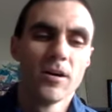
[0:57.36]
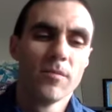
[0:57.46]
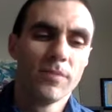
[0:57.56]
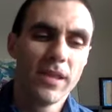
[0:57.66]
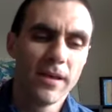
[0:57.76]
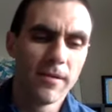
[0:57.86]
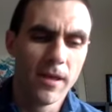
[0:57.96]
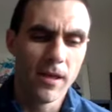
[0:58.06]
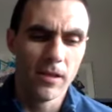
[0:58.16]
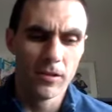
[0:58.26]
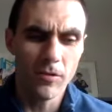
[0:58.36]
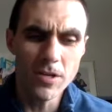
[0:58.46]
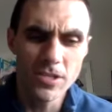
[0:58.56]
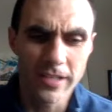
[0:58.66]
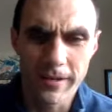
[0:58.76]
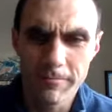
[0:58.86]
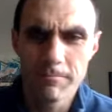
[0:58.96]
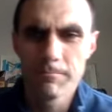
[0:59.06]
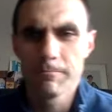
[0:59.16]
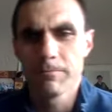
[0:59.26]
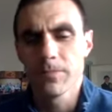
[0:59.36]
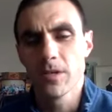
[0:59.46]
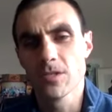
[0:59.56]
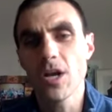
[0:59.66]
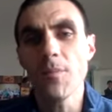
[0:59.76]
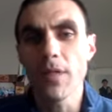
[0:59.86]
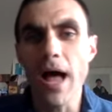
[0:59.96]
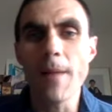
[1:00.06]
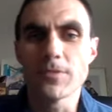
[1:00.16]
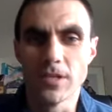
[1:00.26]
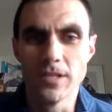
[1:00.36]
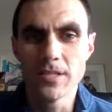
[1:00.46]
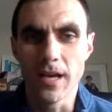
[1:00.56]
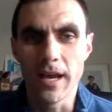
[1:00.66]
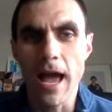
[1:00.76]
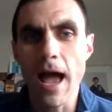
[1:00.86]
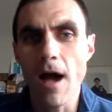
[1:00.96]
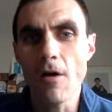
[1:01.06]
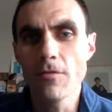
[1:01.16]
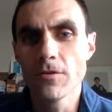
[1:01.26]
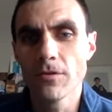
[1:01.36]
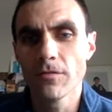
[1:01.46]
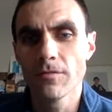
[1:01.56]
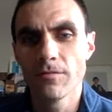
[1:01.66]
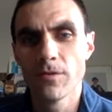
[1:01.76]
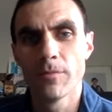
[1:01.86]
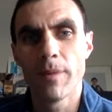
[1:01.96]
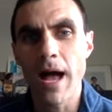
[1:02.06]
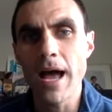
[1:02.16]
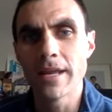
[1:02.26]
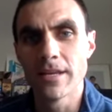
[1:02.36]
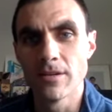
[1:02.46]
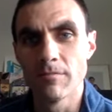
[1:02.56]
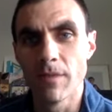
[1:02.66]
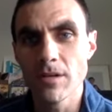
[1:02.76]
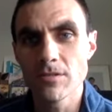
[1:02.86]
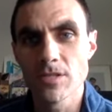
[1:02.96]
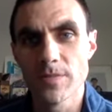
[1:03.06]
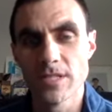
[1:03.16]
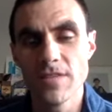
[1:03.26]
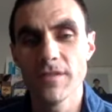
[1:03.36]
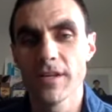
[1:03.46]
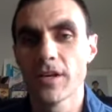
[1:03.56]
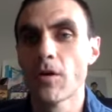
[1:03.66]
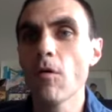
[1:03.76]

But then the question is there's a couple options on how your body and your muscles specifically can go